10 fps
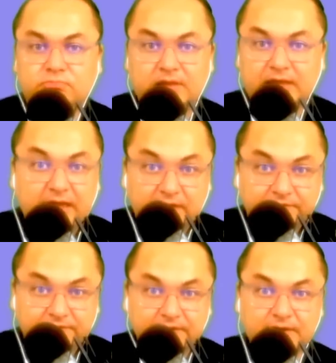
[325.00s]

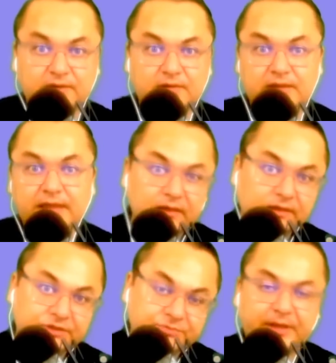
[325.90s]
live in
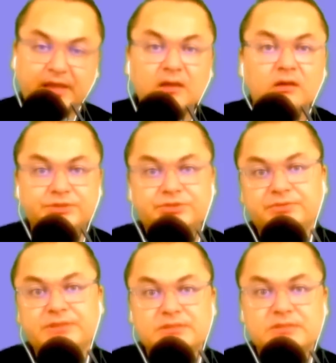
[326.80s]
English speaking
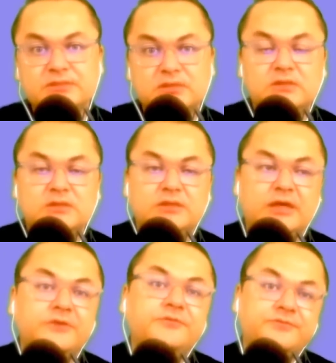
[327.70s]
countries,
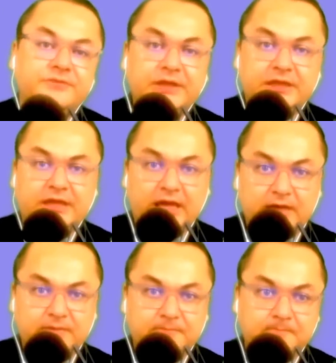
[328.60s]
if they
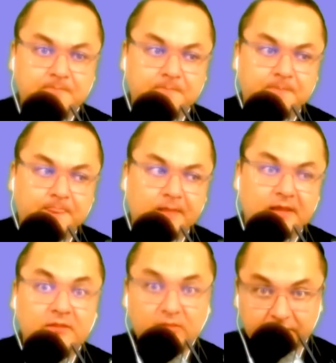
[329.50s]
can
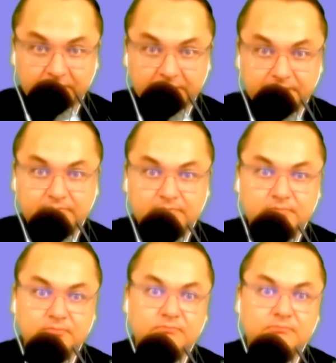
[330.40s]
learn
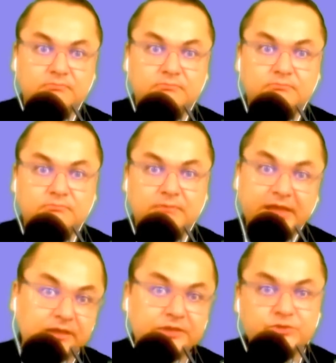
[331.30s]

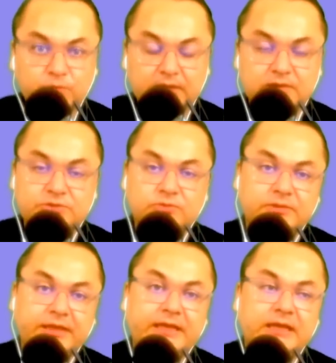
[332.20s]
English well so
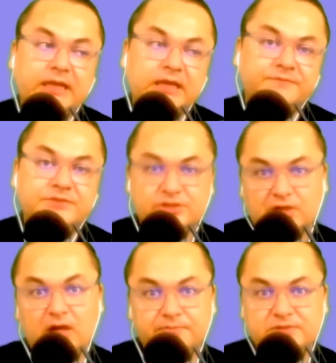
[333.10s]
they can have
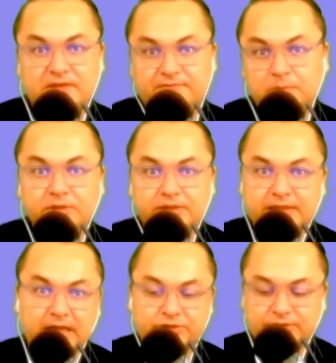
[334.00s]
jobs at
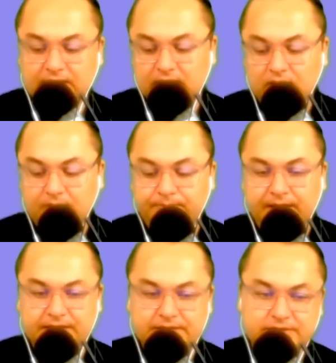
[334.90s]
multinational
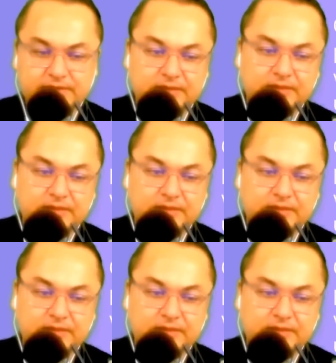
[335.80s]
companies.